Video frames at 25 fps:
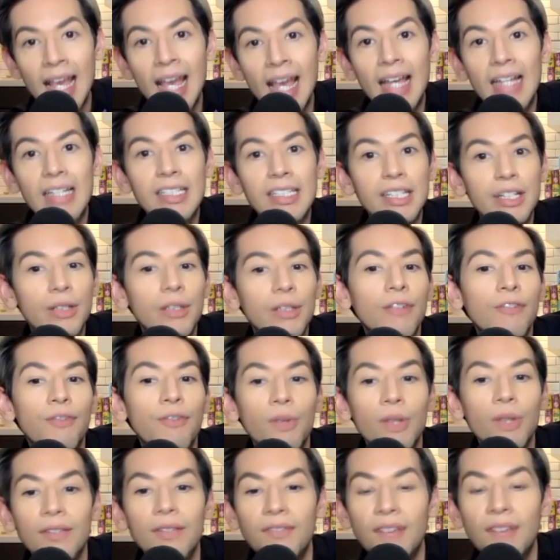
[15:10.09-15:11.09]
until the
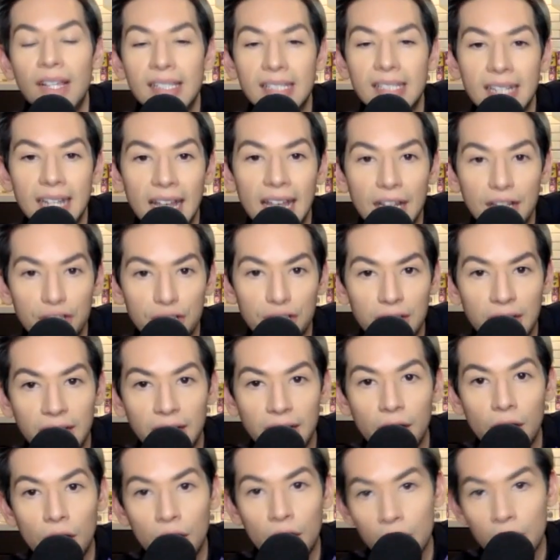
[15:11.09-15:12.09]
full investigation had
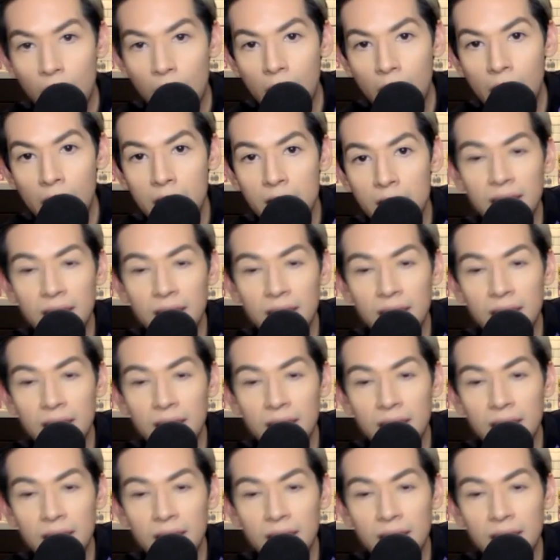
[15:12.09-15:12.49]
gone on.